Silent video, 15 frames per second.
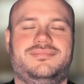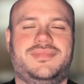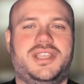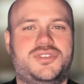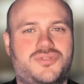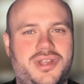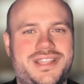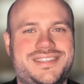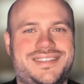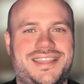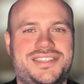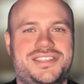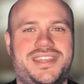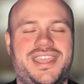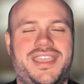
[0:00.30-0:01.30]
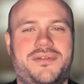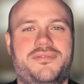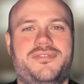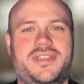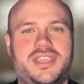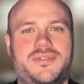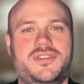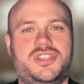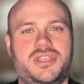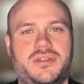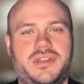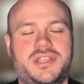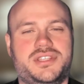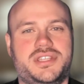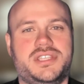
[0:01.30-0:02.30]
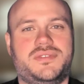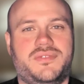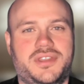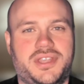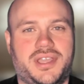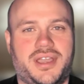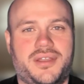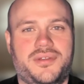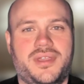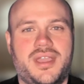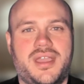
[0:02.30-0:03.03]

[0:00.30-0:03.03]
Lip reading: It's Ryan Stanton here, and thank you for tuning into this video.